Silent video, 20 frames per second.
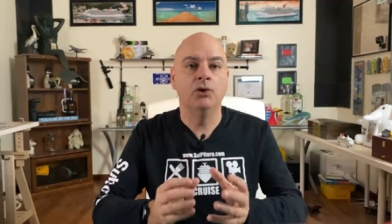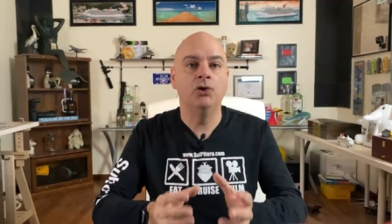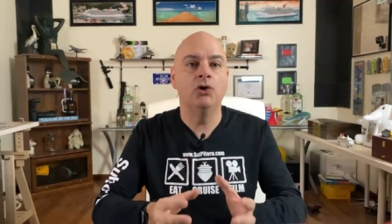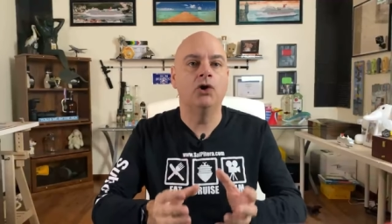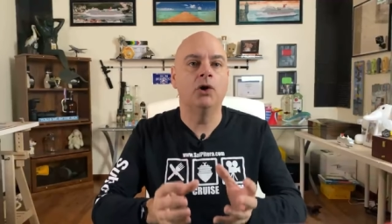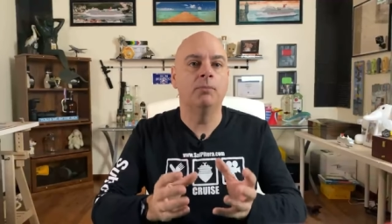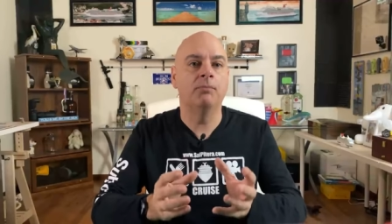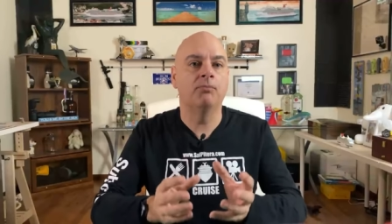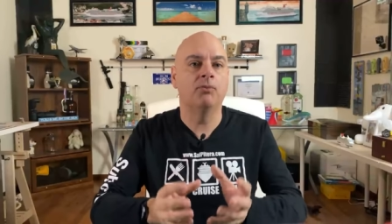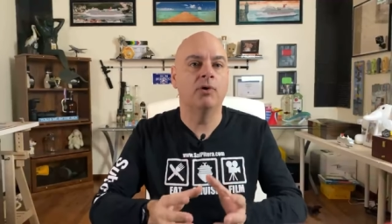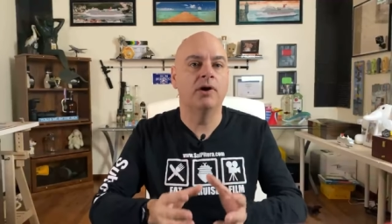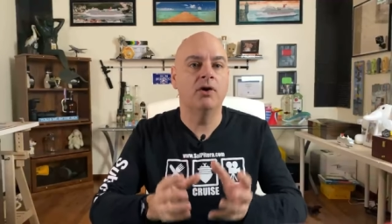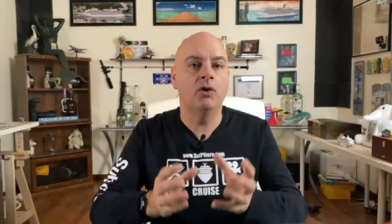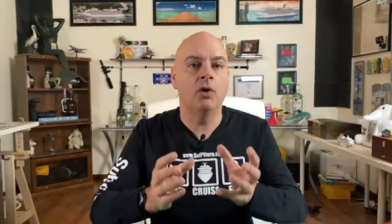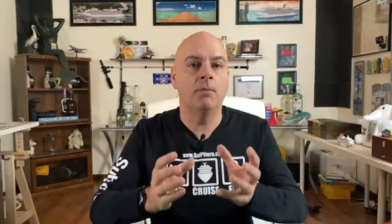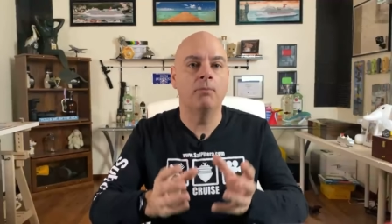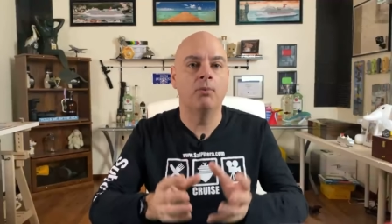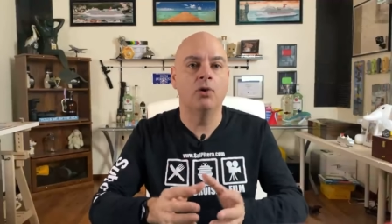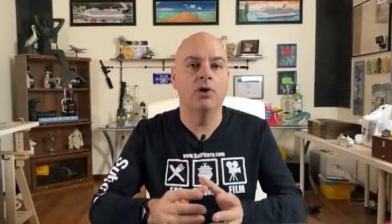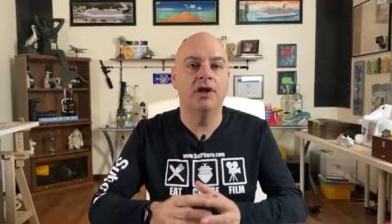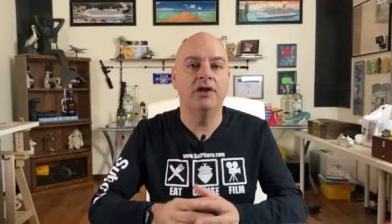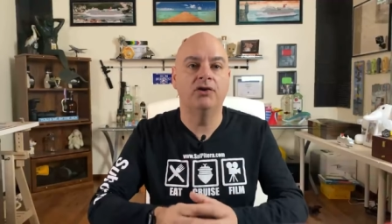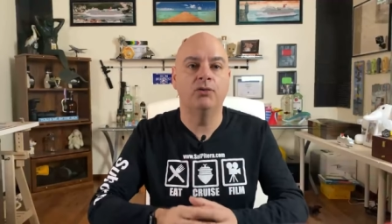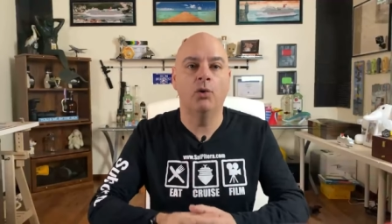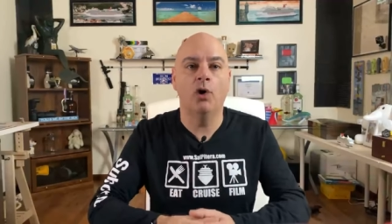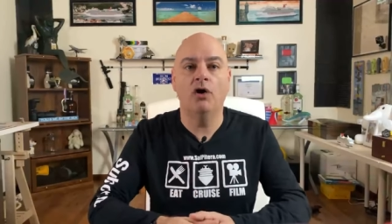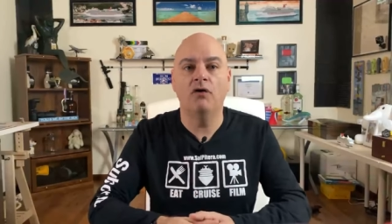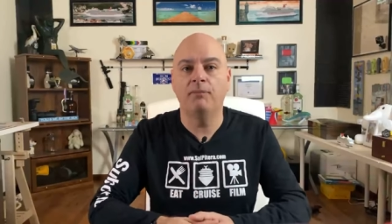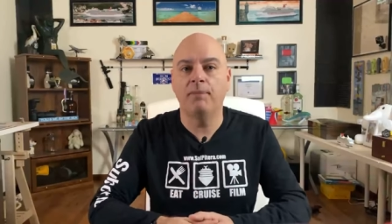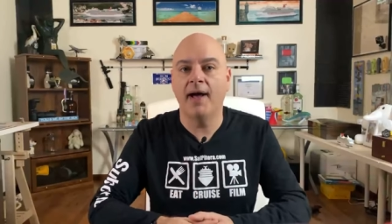You can bring on board a
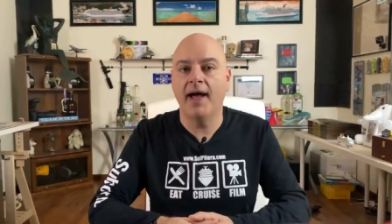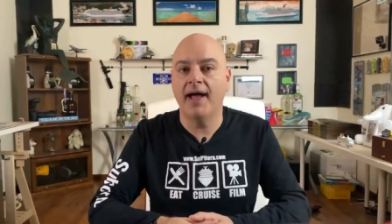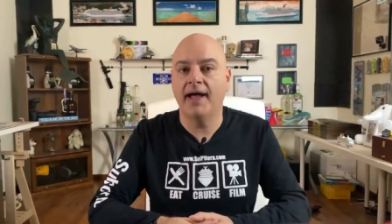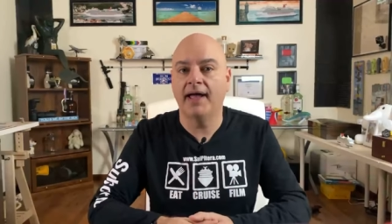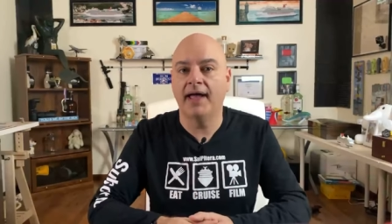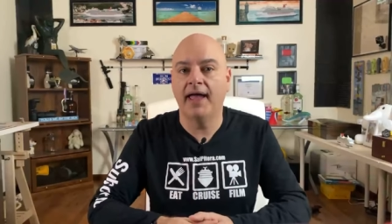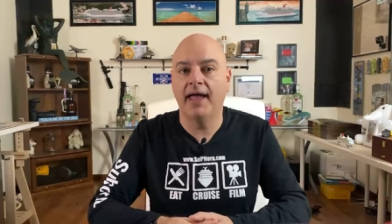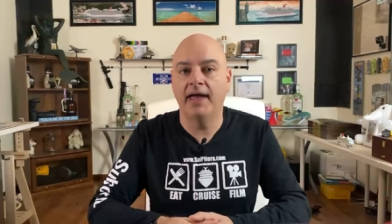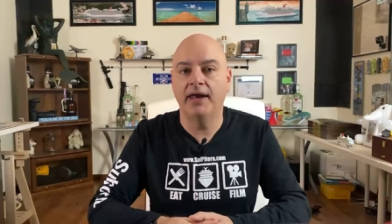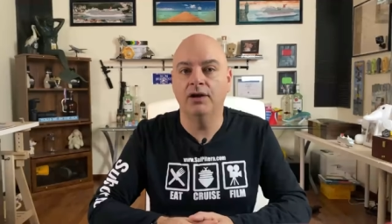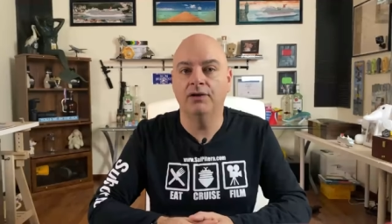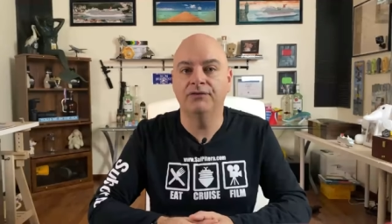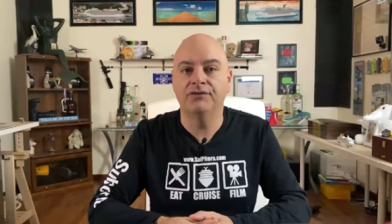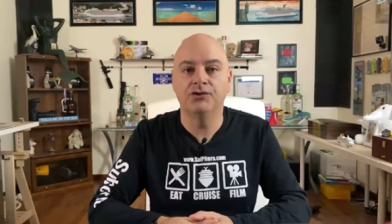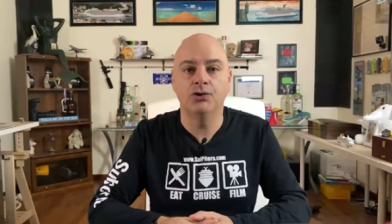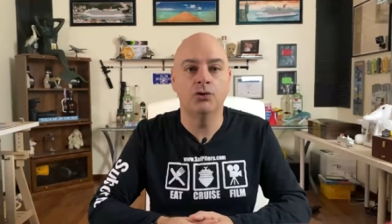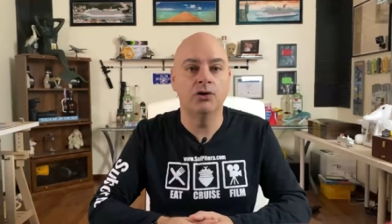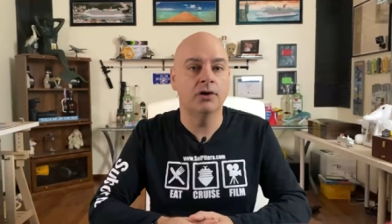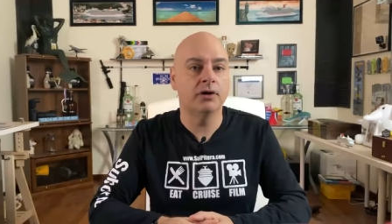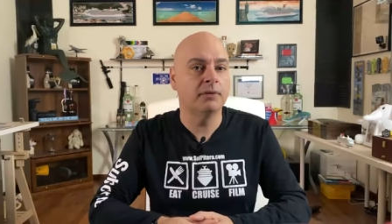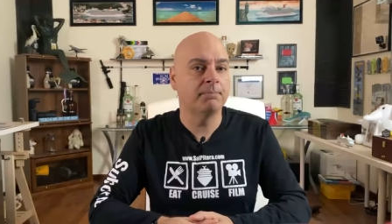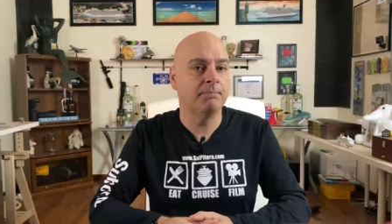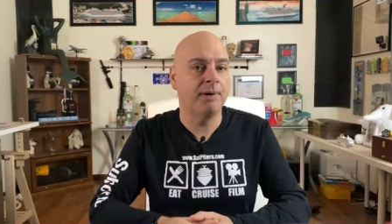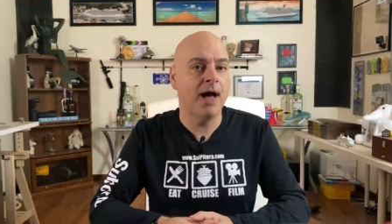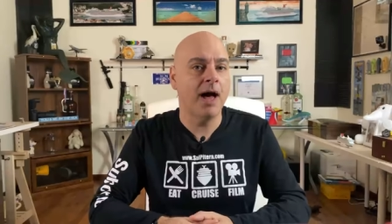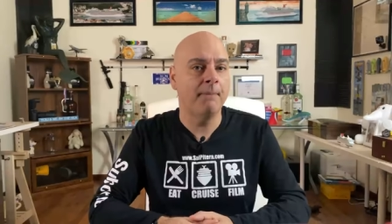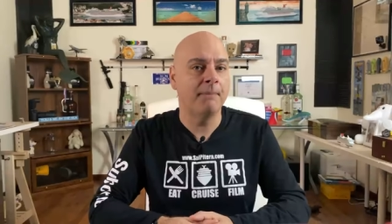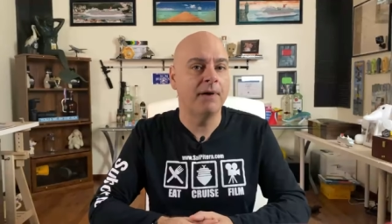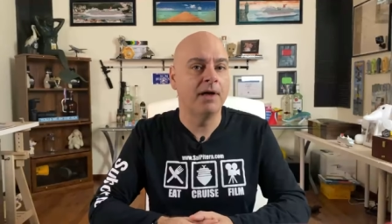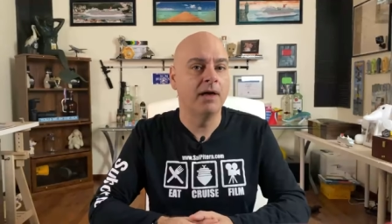12 pack can of soda
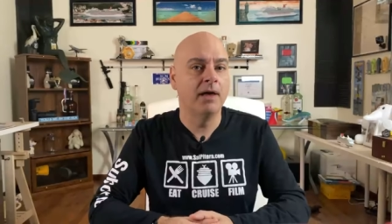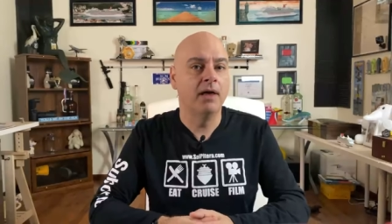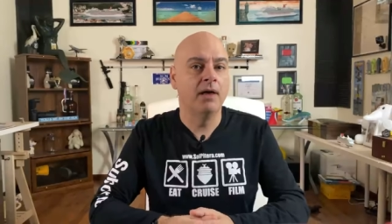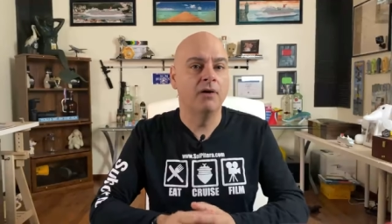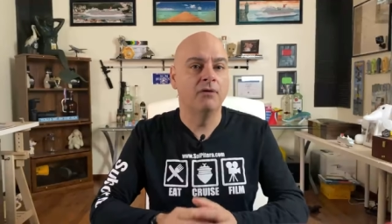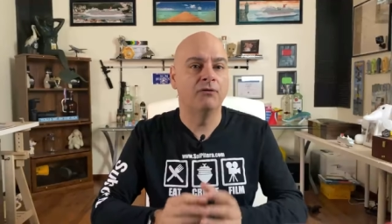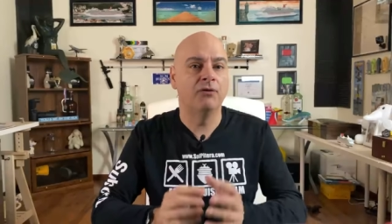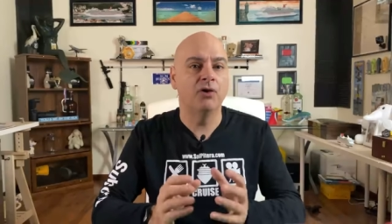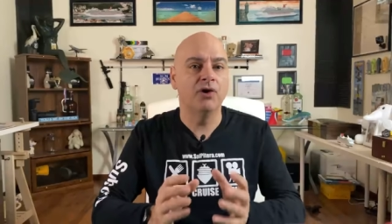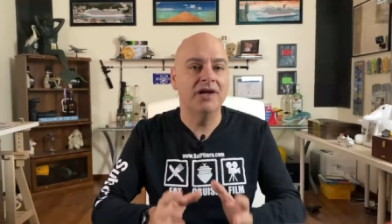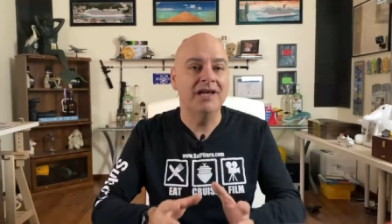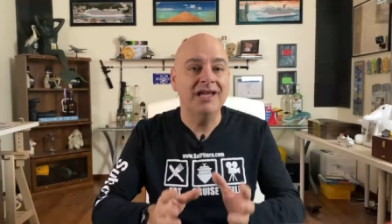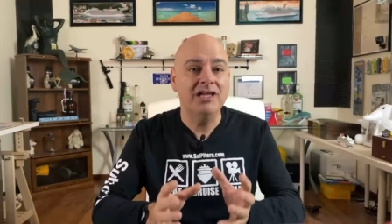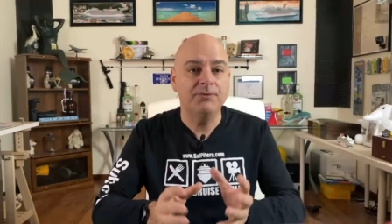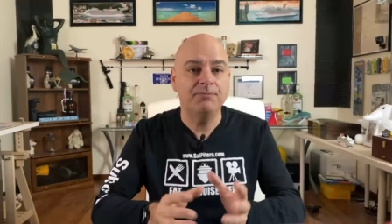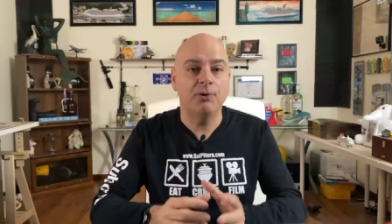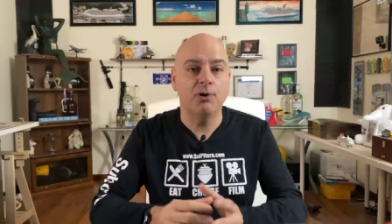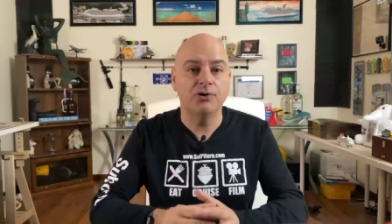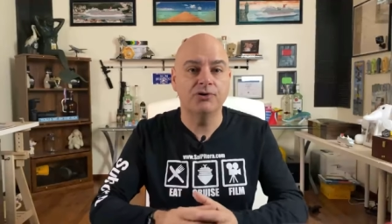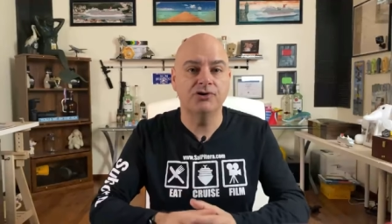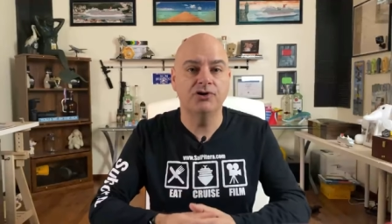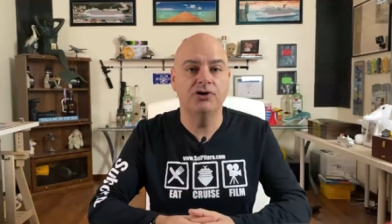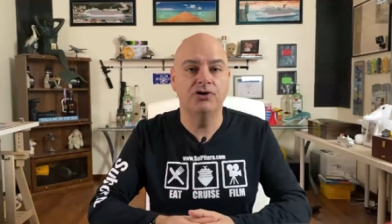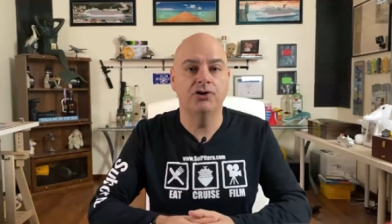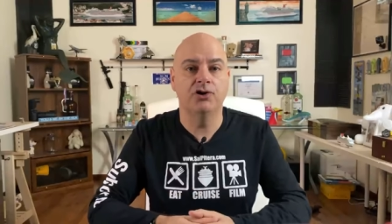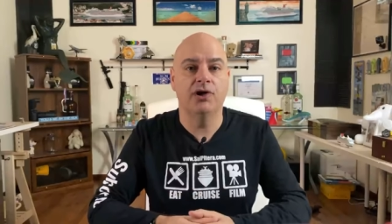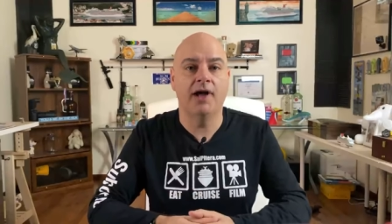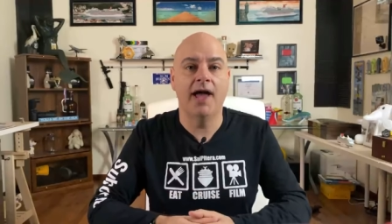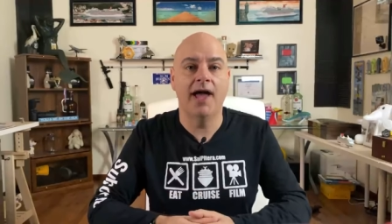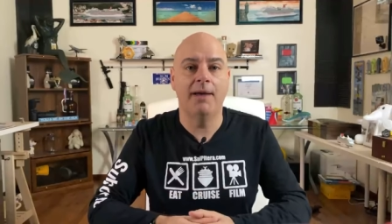pop for each person
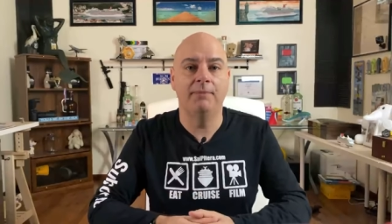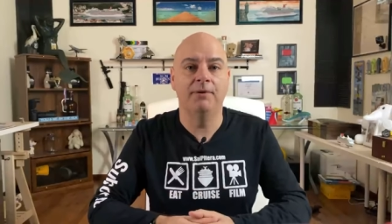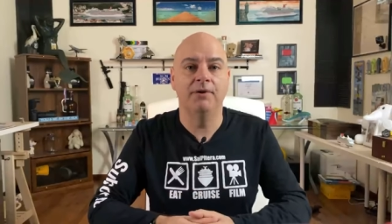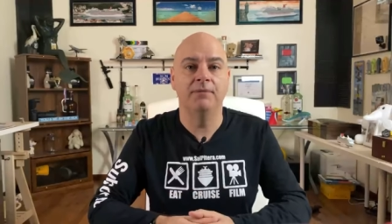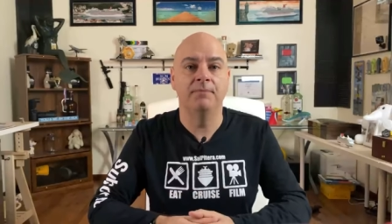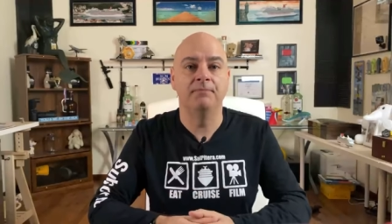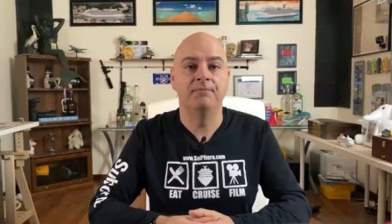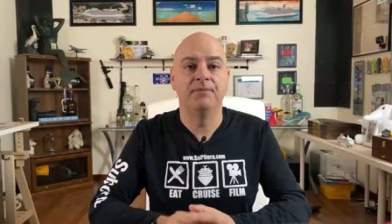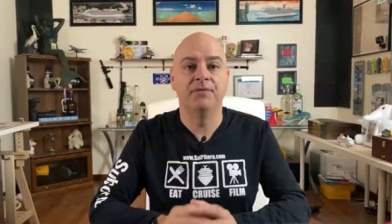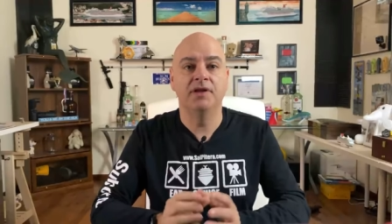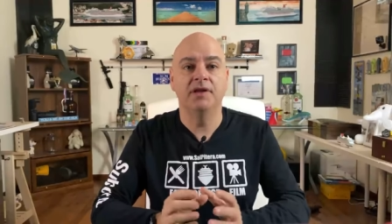in your cabin.